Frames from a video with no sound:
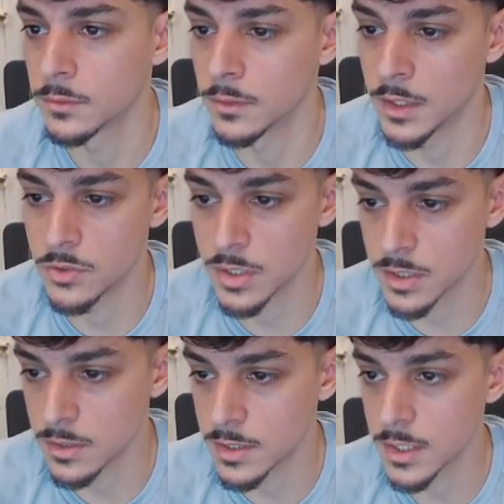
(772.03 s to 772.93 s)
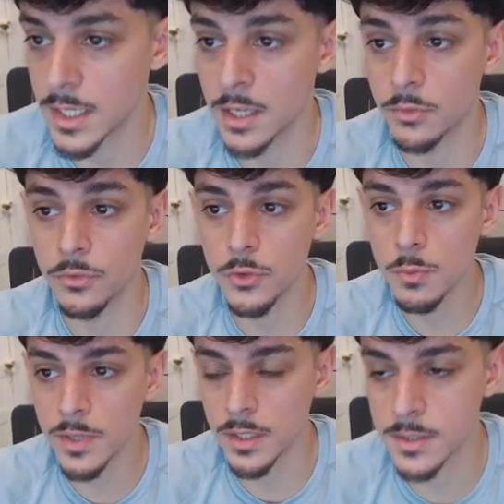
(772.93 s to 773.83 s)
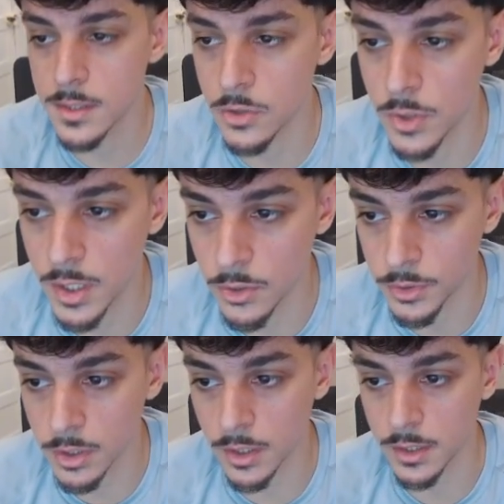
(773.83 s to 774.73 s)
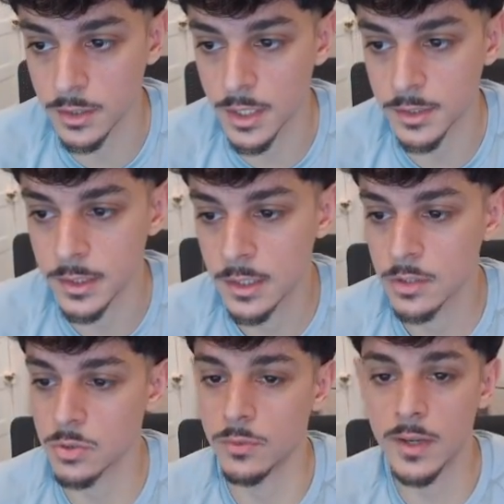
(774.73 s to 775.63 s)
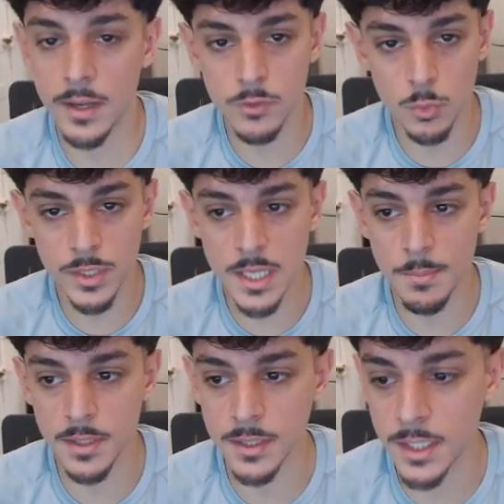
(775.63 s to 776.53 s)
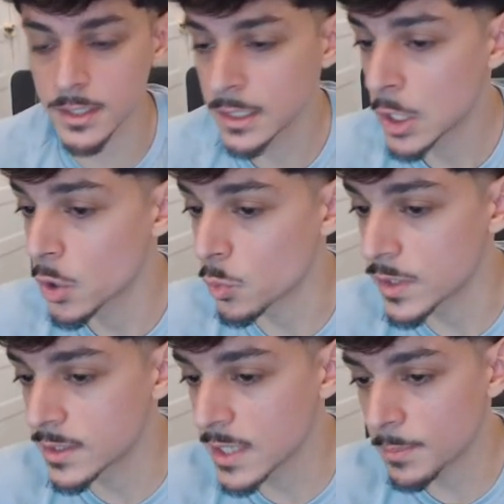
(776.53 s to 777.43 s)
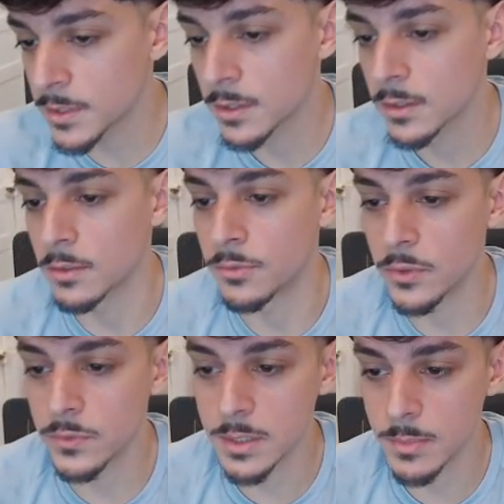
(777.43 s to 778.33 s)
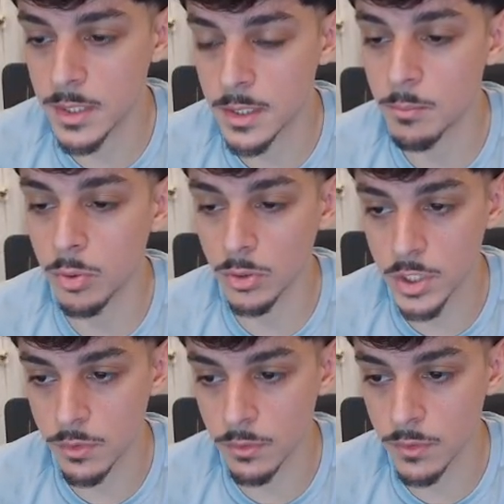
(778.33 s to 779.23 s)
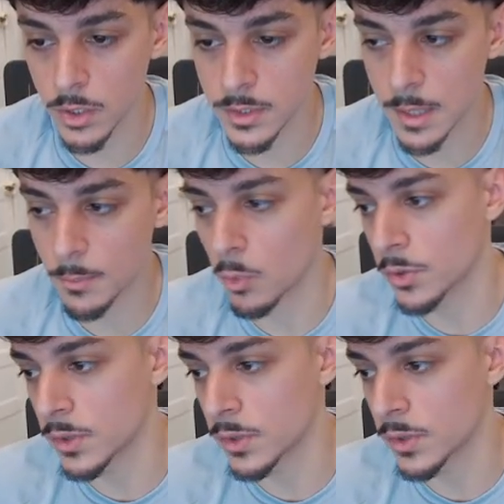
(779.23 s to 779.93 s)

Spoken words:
And as you guys can see, in few minutes you hit your target again. So if I had to recap it again, we tapped the 15-minute bullish fair value gap where you